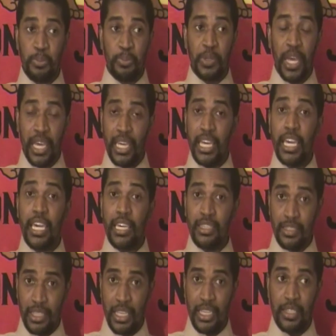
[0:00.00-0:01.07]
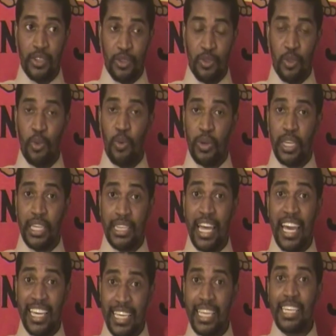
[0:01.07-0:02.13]
that he
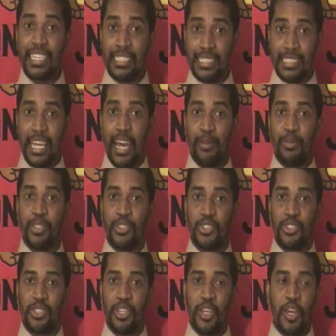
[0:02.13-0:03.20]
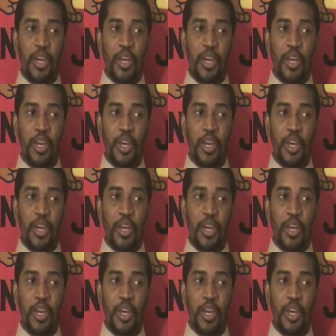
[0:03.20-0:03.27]
established.